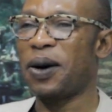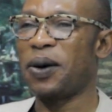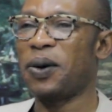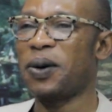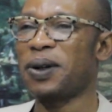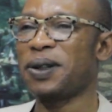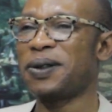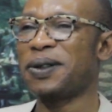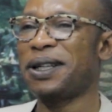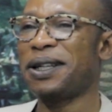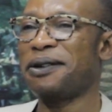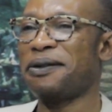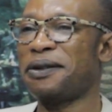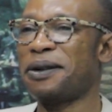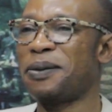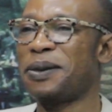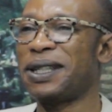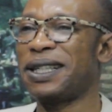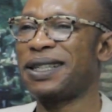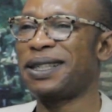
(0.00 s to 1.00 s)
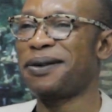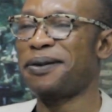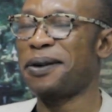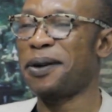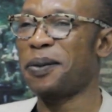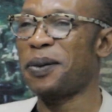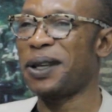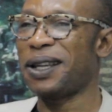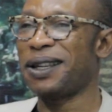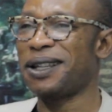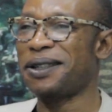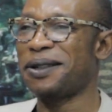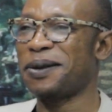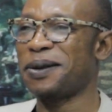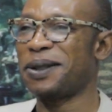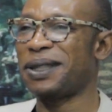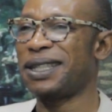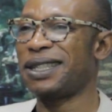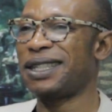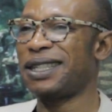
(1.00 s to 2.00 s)
I want to give him this few minutes
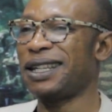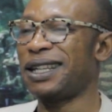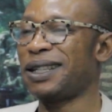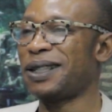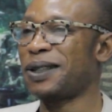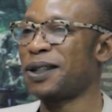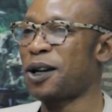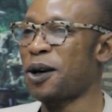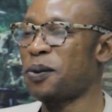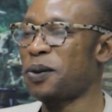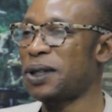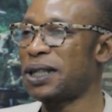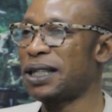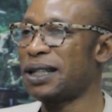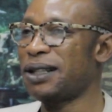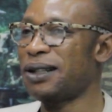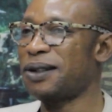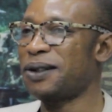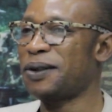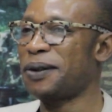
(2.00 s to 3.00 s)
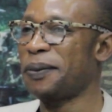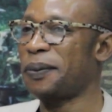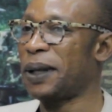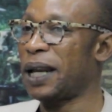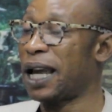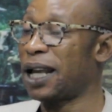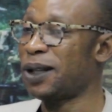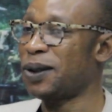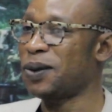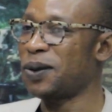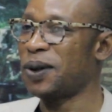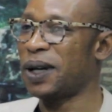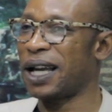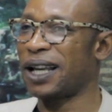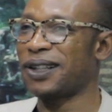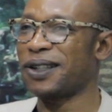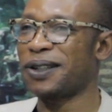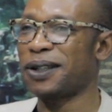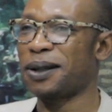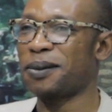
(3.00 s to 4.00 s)
to say something to Platter
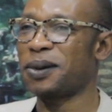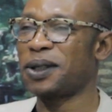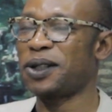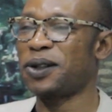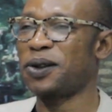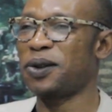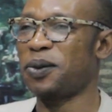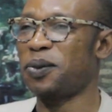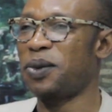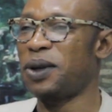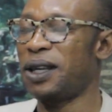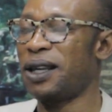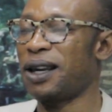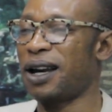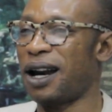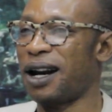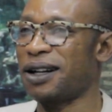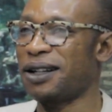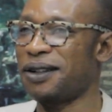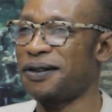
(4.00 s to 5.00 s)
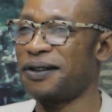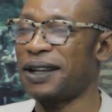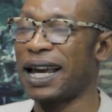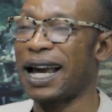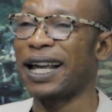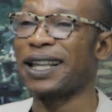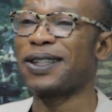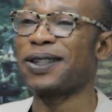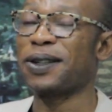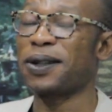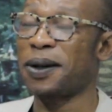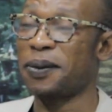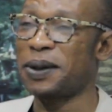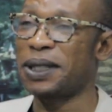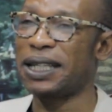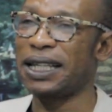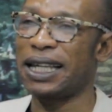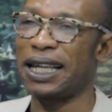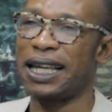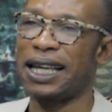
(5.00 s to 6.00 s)
and something to PRTV and
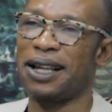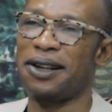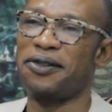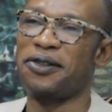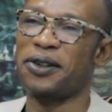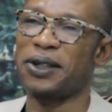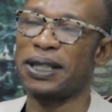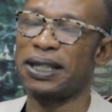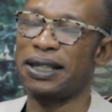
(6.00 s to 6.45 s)
something again for